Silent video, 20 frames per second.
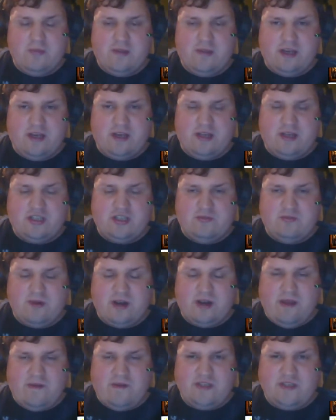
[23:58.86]
because
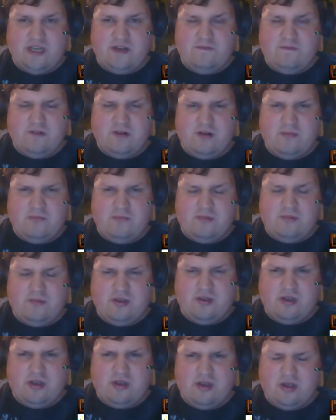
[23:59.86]
what I've seen from
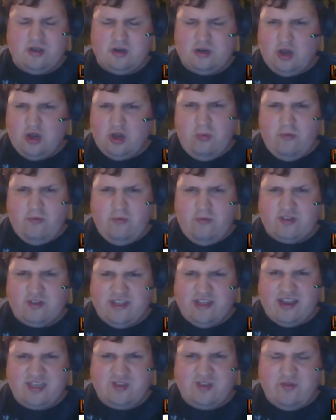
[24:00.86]
the global
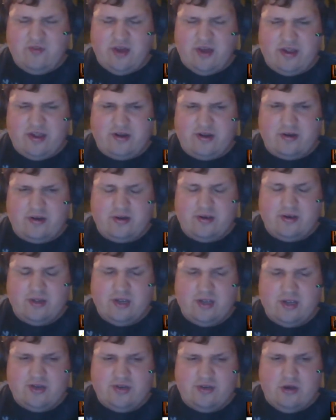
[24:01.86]
test fire,
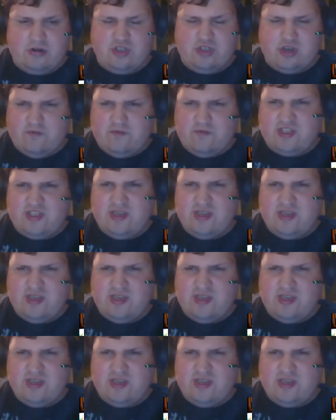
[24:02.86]
those servers